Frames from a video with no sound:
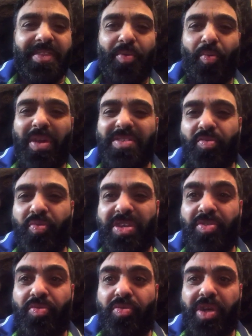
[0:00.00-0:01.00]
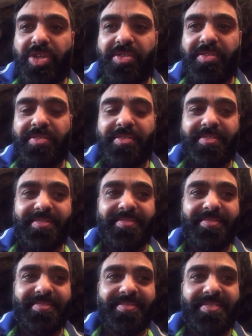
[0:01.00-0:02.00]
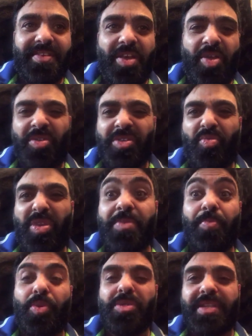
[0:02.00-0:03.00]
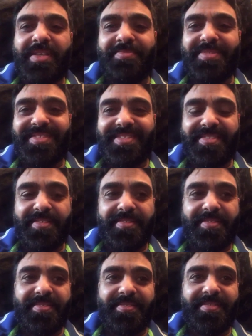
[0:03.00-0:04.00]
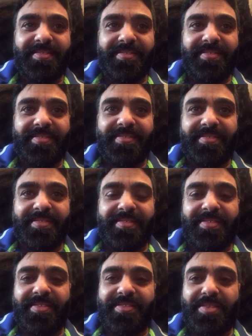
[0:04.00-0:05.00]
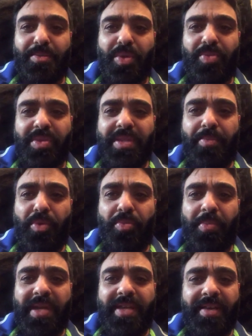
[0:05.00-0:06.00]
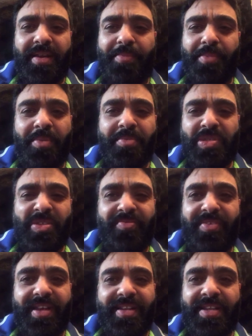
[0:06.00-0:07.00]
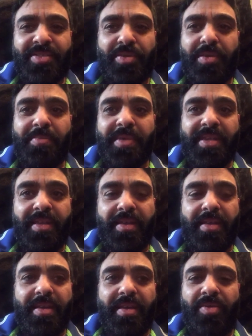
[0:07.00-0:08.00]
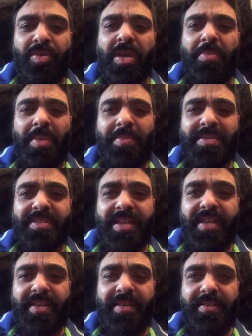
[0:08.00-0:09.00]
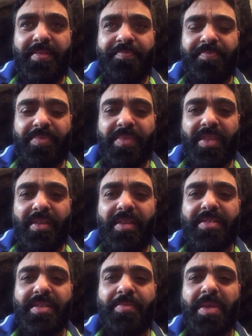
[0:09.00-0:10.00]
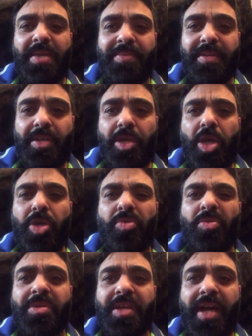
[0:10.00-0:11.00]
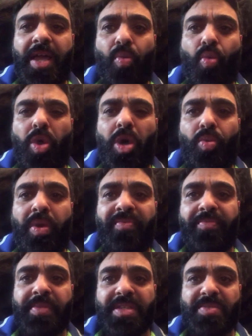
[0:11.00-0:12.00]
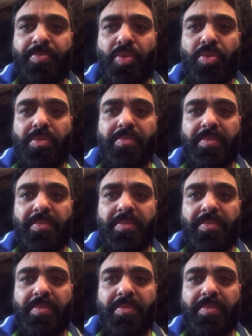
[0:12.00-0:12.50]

Where's the rich Russians? Where are the rich Muslims? You know, someone with the money, and I promise you, if I had that sort of money, I would come up and say, listen, Khabib, you retire, walk away from that sport.